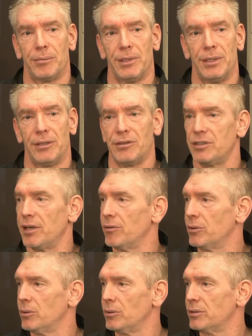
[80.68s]
He had
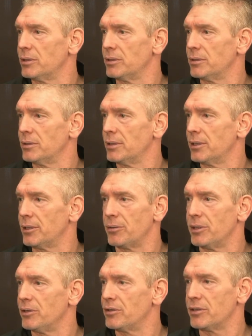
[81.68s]
7 goals and
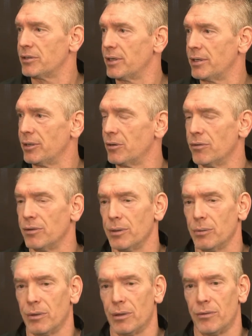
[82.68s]
3 assists, I think, over
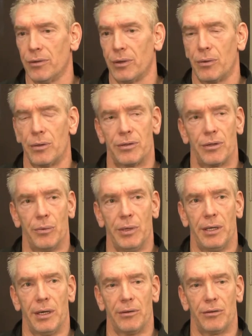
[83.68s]
the course of the
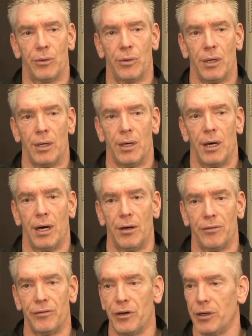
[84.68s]
weekend. So,
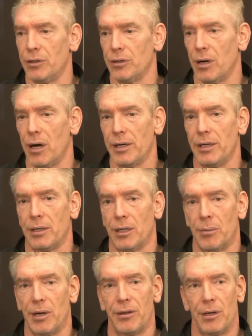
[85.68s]
very good hockey
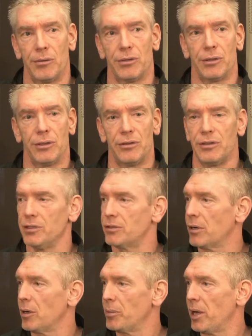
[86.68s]
club, and I thought it was a good
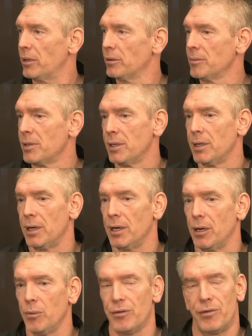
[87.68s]
seesaw battle.
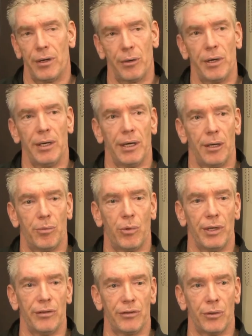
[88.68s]
We found a way to get a
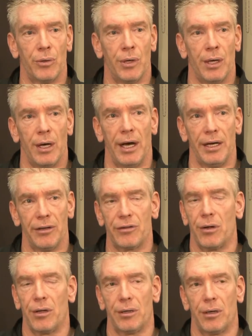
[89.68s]
point. So, I guess
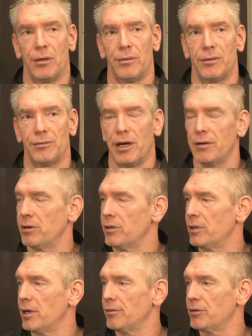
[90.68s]
all in all,
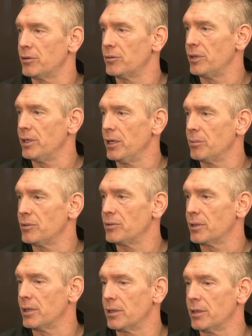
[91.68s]
500 after 3 games
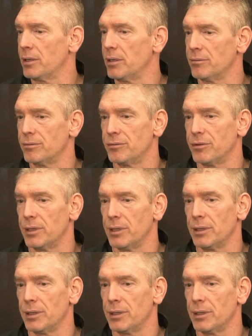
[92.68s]
of